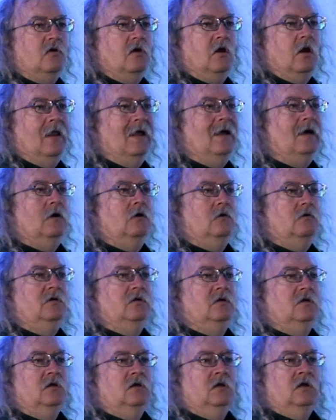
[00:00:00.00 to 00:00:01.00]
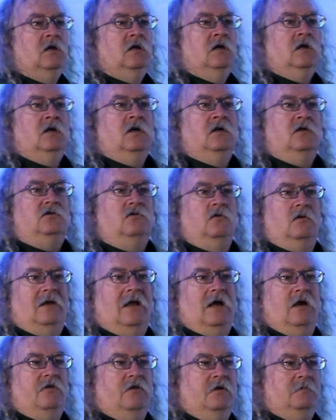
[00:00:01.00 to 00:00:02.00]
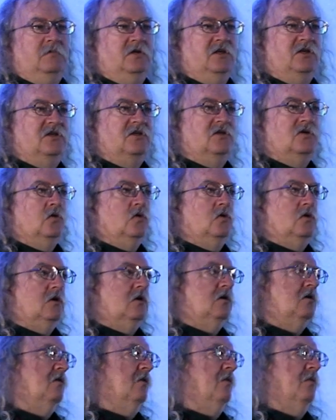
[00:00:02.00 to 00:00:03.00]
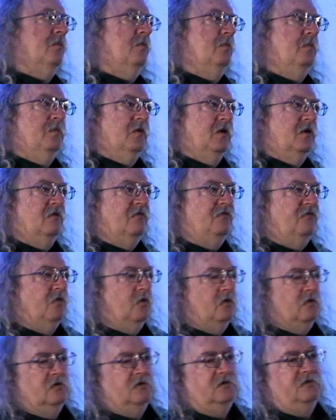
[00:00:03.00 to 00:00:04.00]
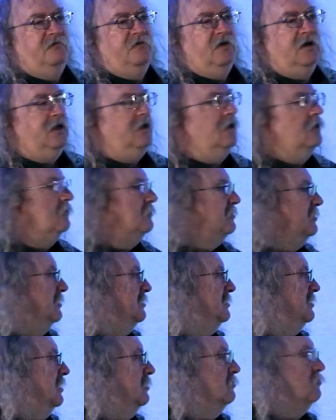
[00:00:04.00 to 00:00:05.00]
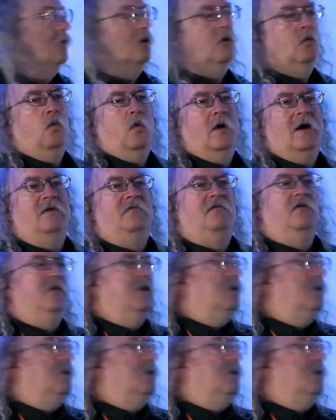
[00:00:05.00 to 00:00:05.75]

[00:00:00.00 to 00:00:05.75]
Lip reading: cloud to allow them to store their photos, videos, etc., wherever